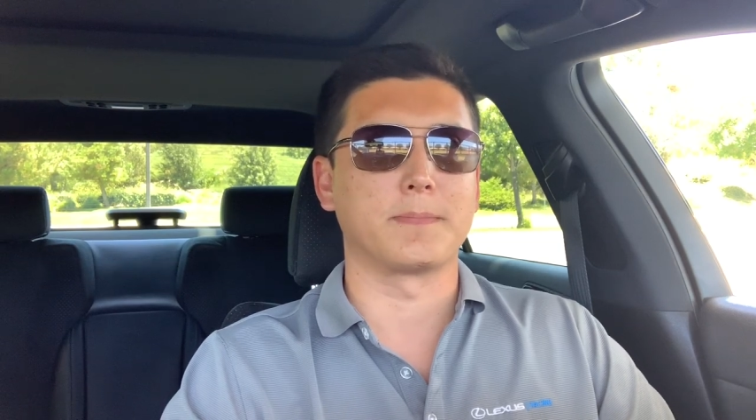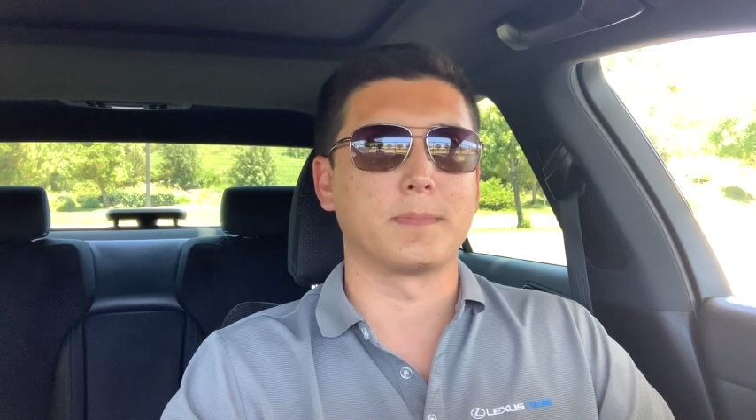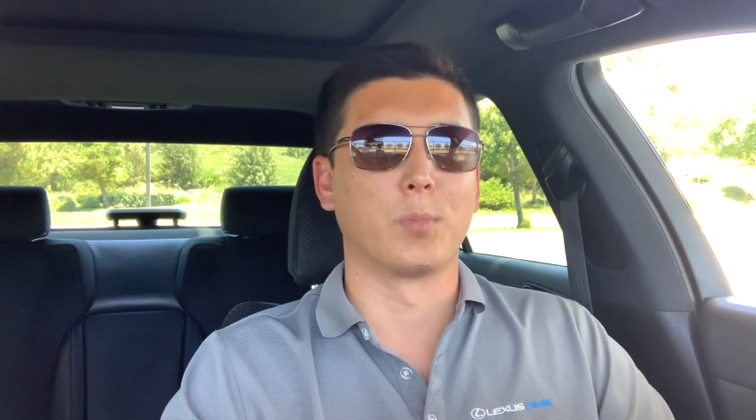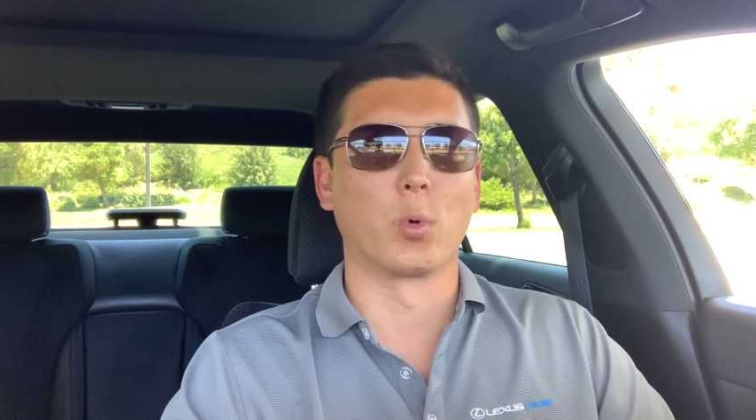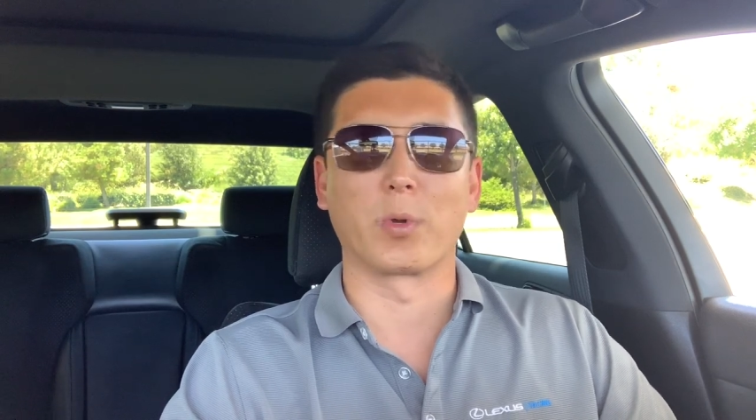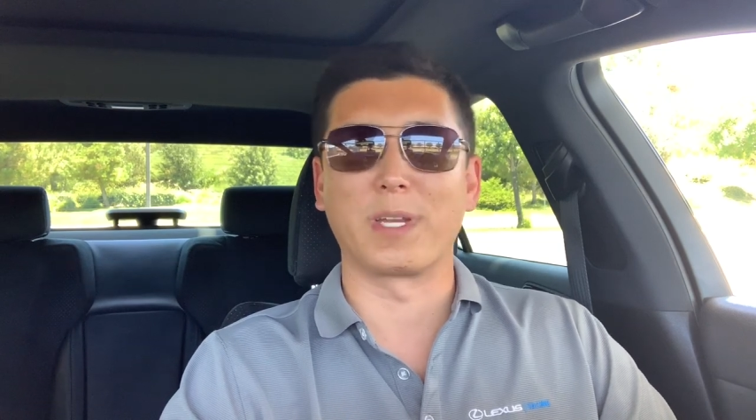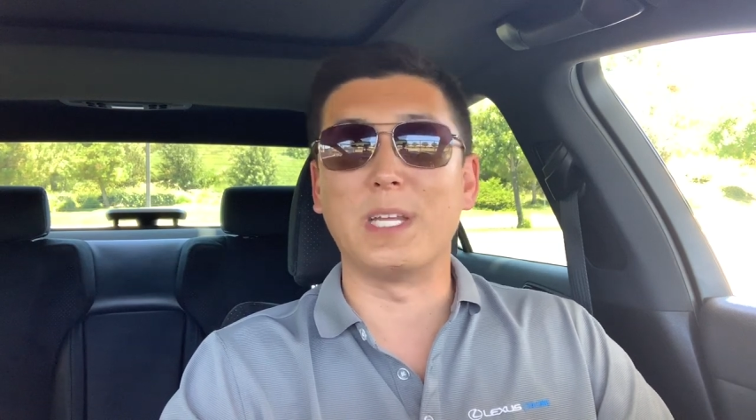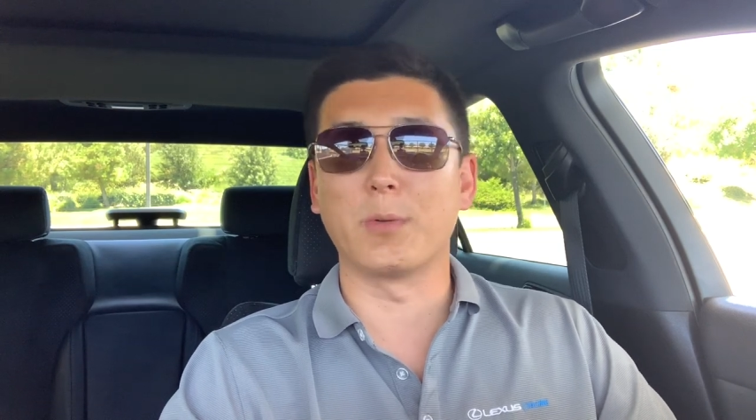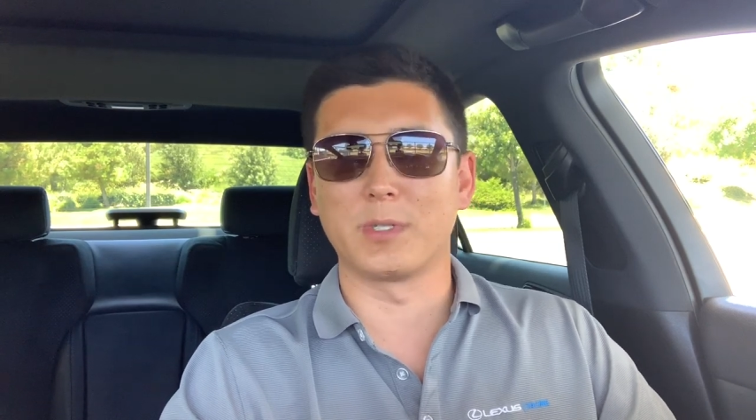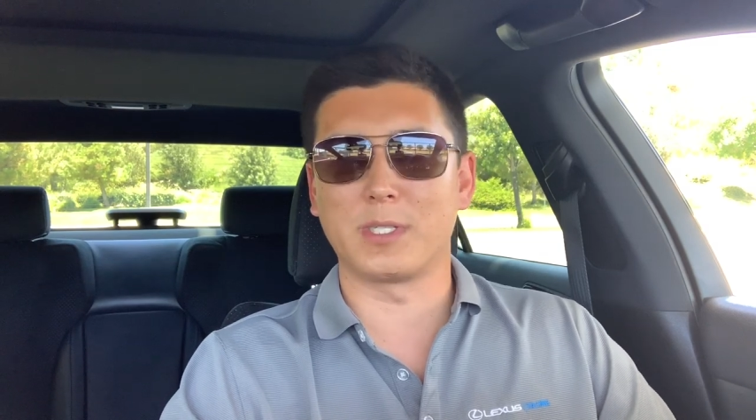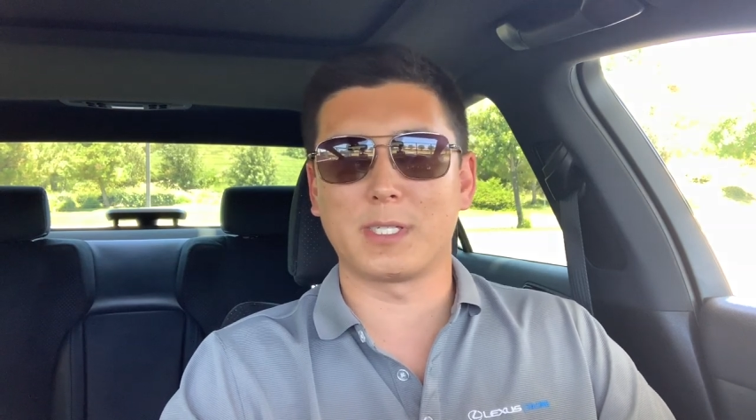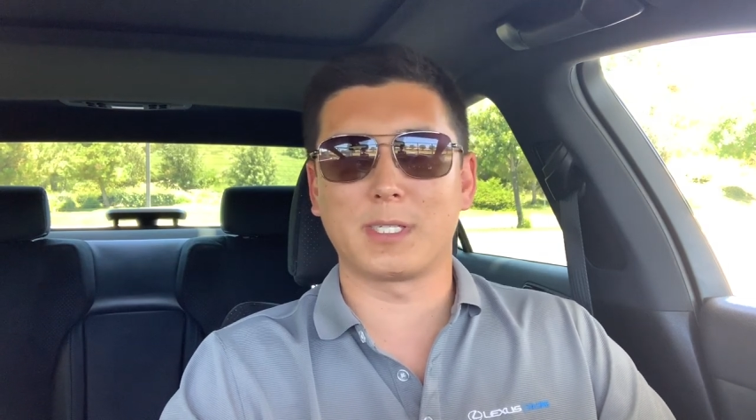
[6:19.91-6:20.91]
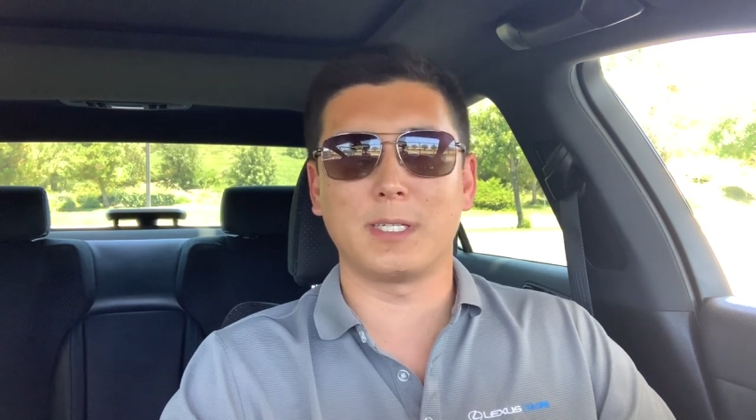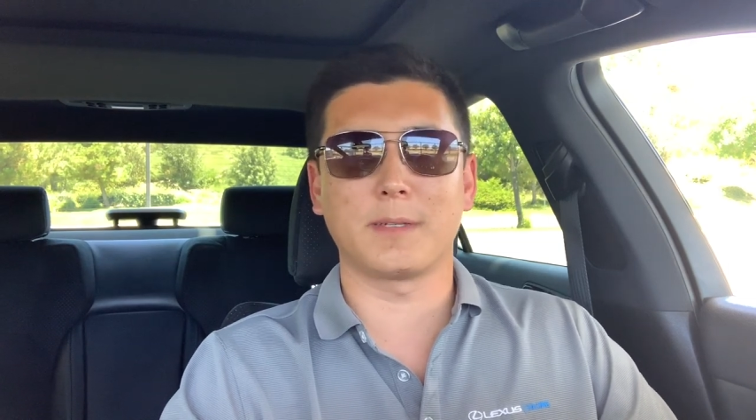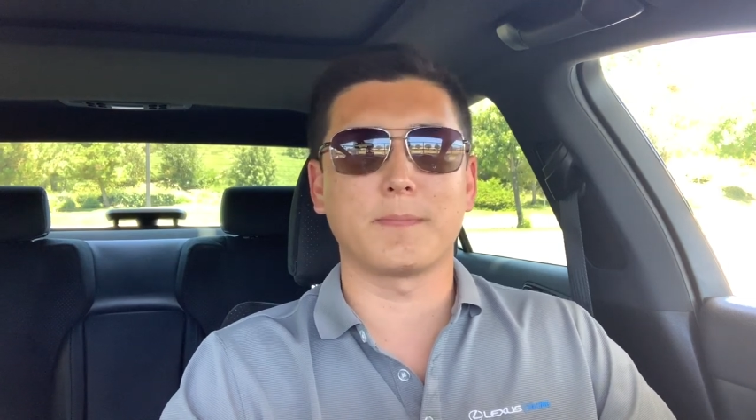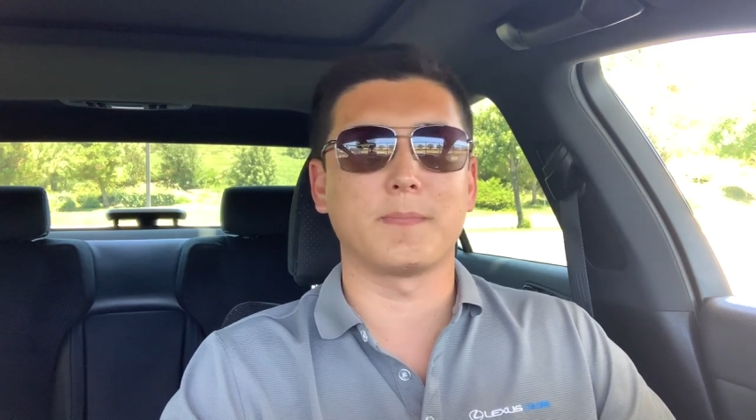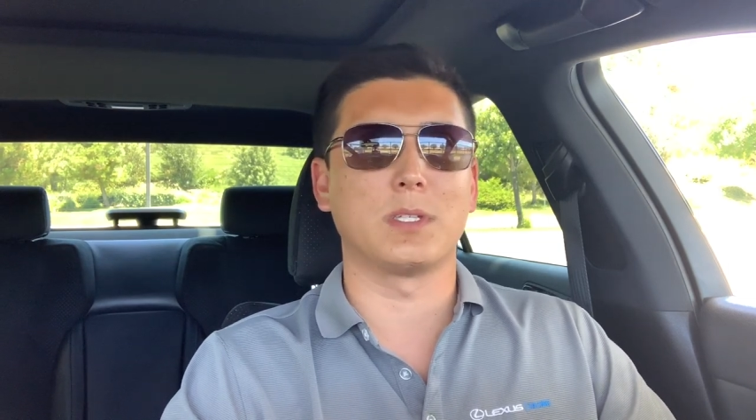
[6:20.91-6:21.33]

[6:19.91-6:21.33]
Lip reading: more heat resistant.